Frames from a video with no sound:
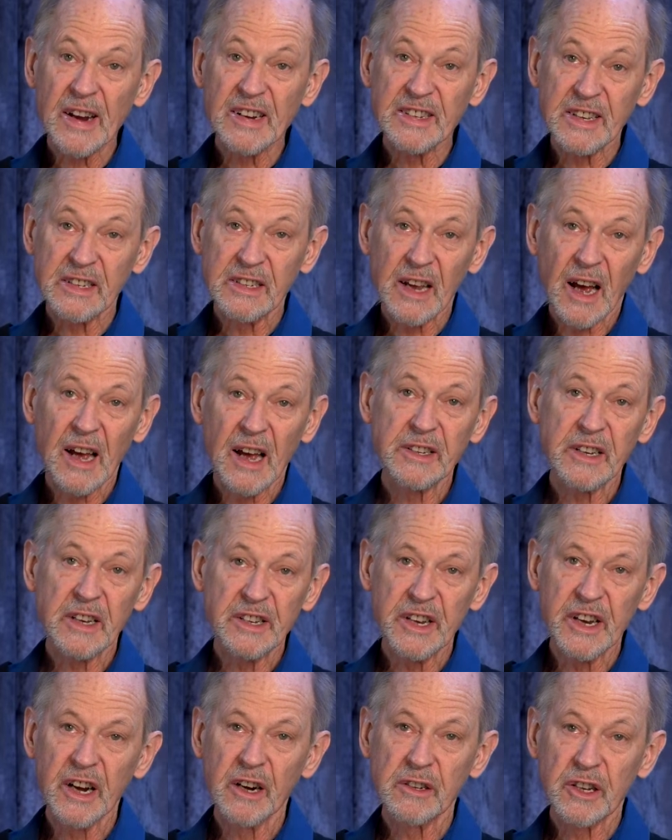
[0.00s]
And every race
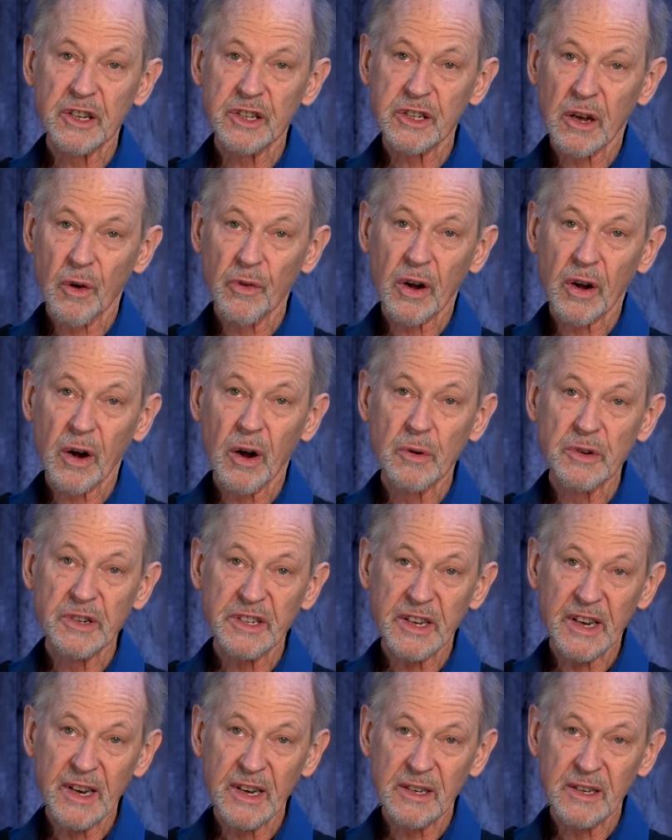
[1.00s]
that does is here to
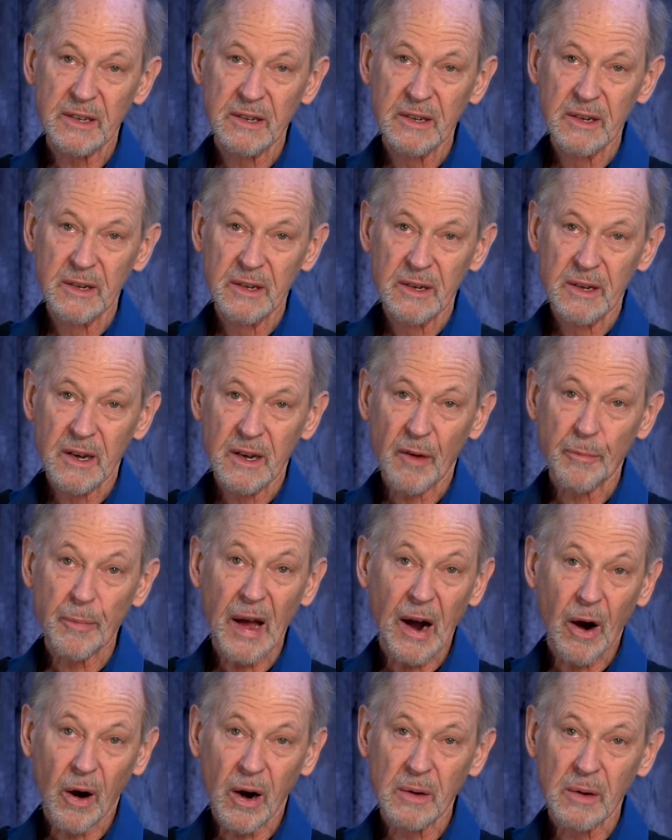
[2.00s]
sow their own seeds
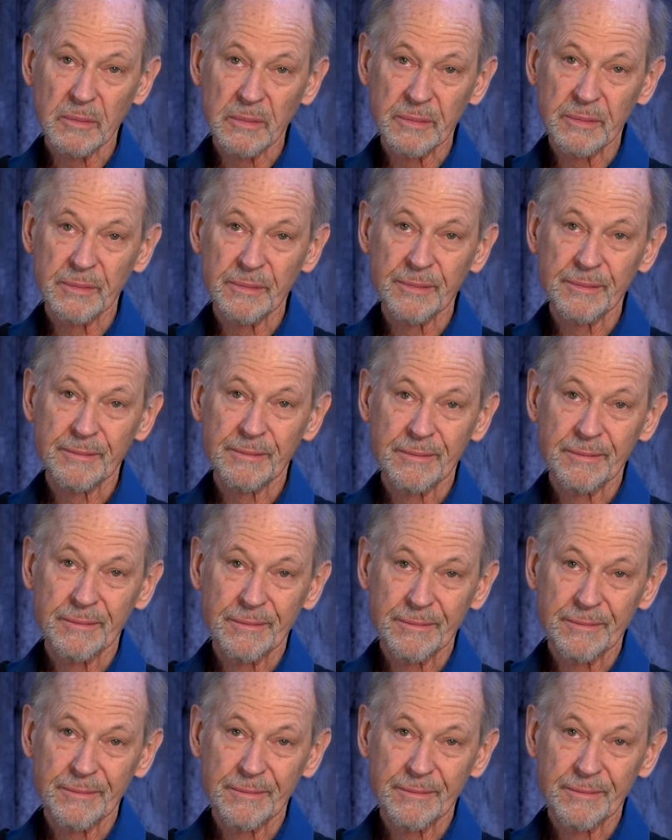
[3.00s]
of power.